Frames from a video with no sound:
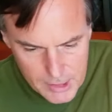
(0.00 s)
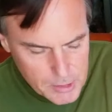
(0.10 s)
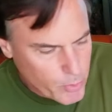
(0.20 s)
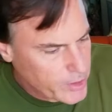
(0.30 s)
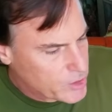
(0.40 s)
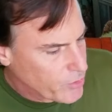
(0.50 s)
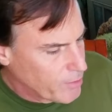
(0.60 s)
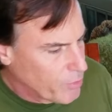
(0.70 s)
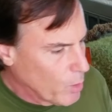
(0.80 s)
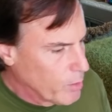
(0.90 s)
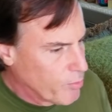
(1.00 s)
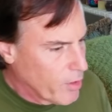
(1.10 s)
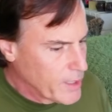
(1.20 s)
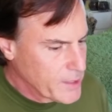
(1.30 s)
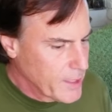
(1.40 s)
This is a pretty straightforward
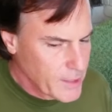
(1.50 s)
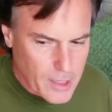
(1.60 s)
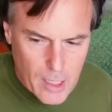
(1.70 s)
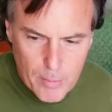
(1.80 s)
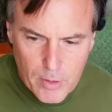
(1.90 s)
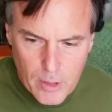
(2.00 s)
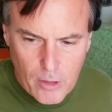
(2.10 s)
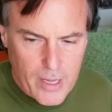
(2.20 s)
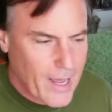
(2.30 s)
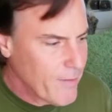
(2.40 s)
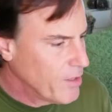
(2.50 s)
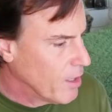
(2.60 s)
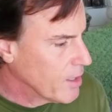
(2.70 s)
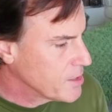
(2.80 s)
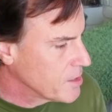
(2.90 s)
process. A couple little
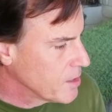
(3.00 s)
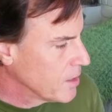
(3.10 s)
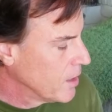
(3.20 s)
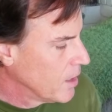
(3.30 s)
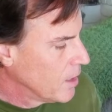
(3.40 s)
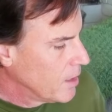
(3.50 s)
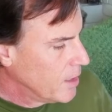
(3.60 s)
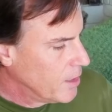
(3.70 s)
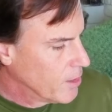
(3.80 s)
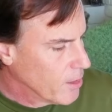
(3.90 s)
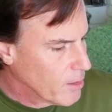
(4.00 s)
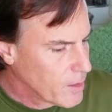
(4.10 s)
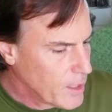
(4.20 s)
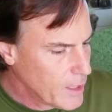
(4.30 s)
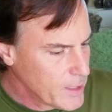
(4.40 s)
caveats here
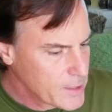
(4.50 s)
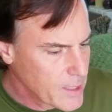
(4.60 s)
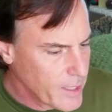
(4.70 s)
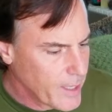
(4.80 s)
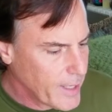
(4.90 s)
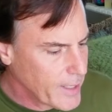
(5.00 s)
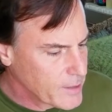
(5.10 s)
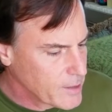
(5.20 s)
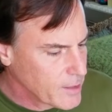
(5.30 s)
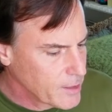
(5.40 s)
is that